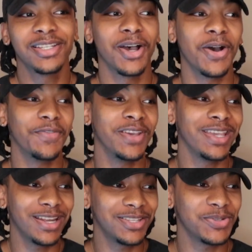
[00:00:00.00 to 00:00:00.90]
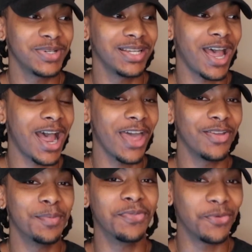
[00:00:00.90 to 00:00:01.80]
So if we can get it to it
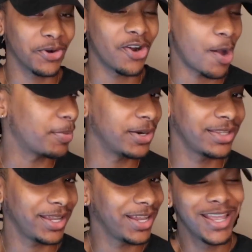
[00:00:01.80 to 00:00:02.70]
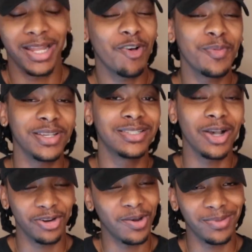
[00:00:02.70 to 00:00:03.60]
either before or on my birthday, that would be
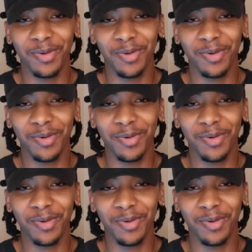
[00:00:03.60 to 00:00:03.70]
so dope.